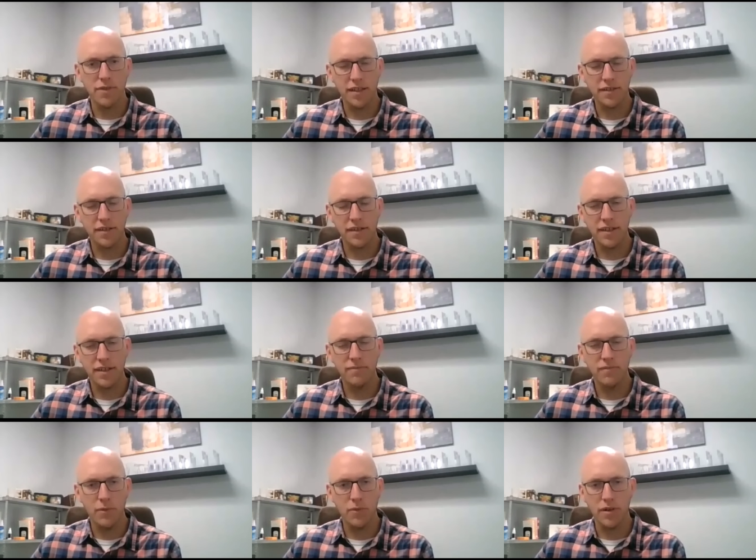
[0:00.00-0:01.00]
regularly
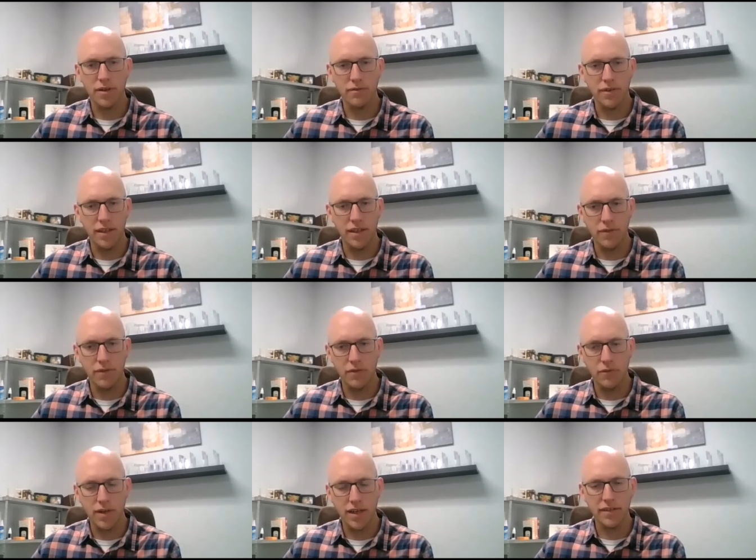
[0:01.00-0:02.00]
and we're
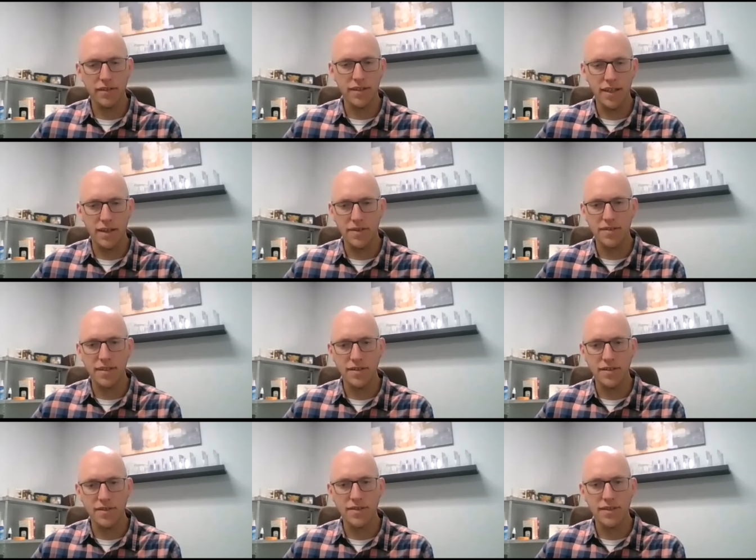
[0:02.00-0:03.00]
in regular
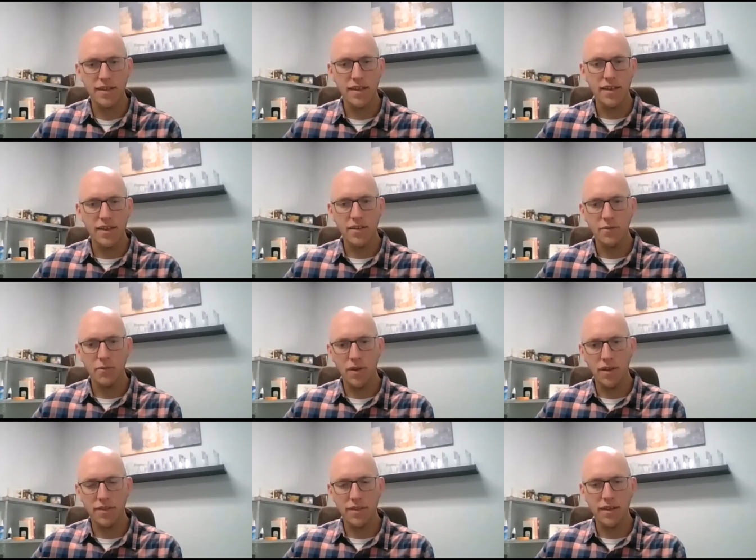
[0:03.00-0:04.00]
conversations
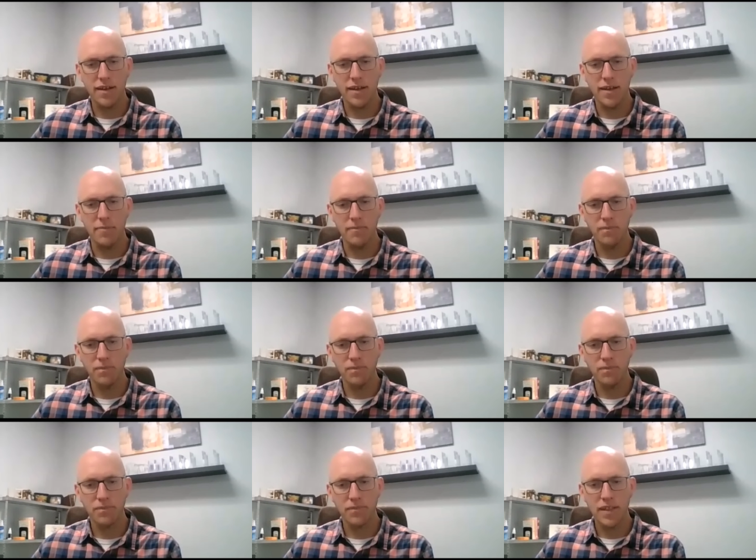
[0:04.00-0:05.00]
with um,
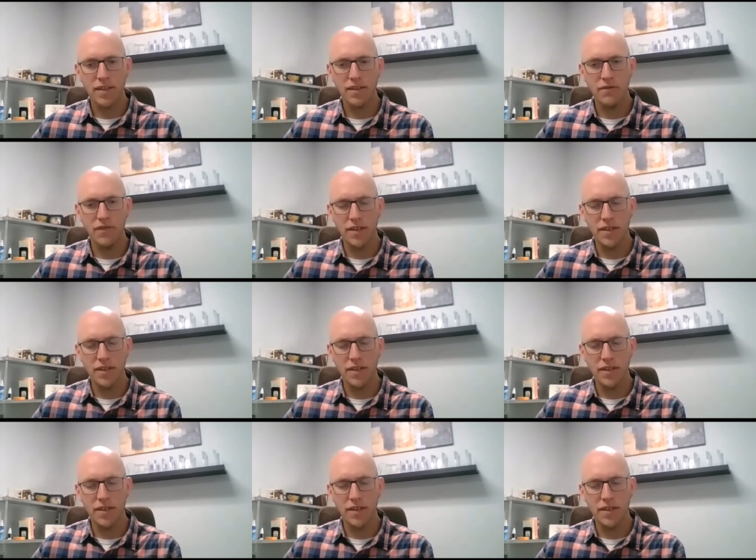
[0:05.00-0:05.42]
the